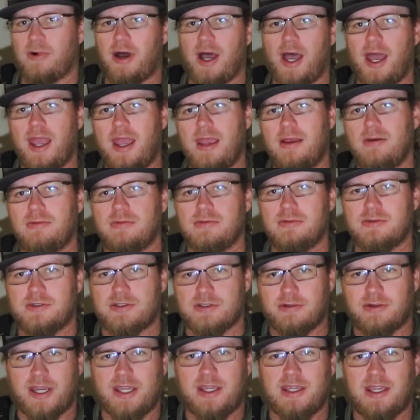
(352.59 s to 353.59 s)
why
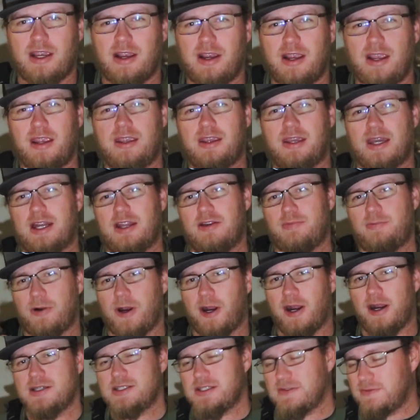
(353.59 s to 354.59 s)
do I carry kind of
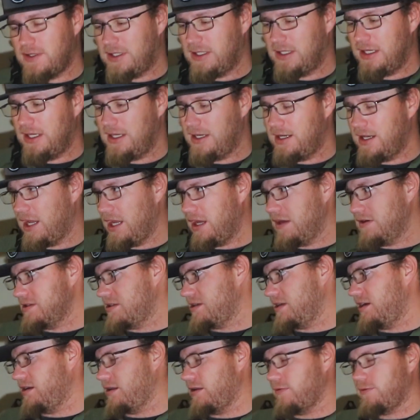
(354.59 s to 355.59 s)
parts of a kit now
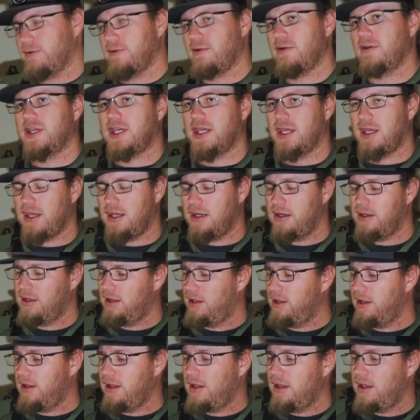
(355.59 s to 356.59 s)
instead of the full kit?
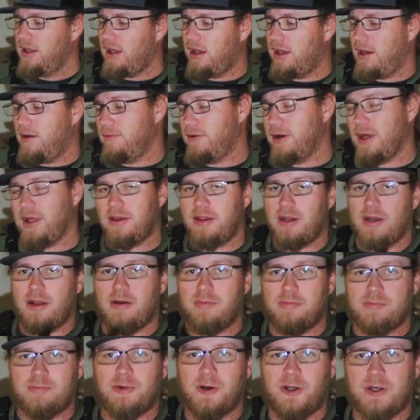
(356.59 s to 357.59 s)
Well, you
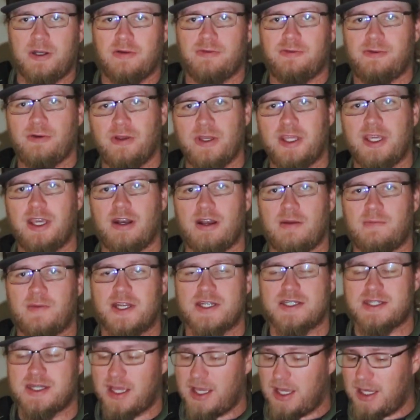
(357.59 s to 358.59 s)
know, putting the full kit on
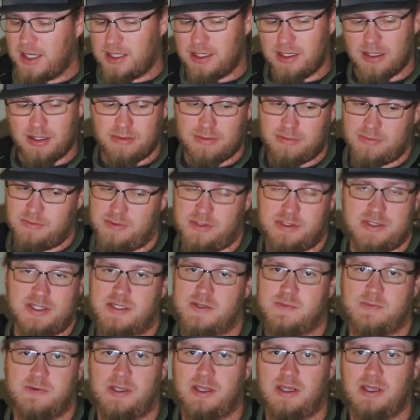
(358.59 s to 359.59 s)
my jacket would
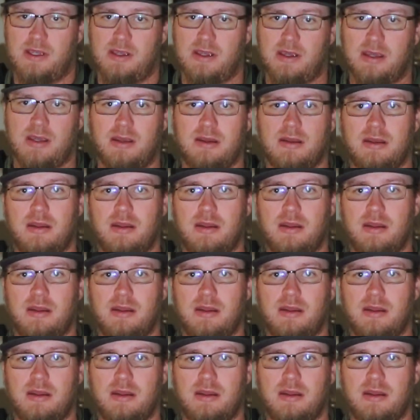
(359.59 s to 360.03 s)
just be